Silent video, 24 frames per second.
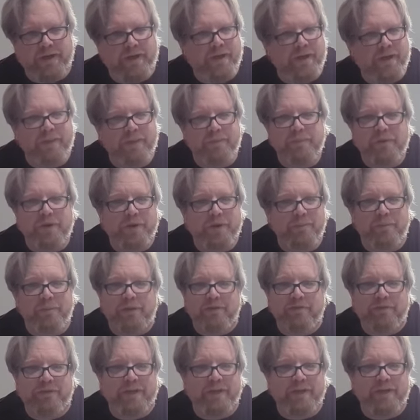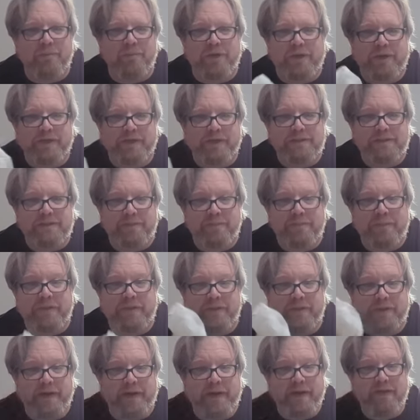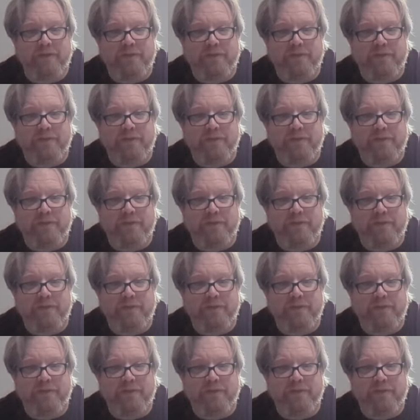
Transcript: I'm not a big fan of buying something that I have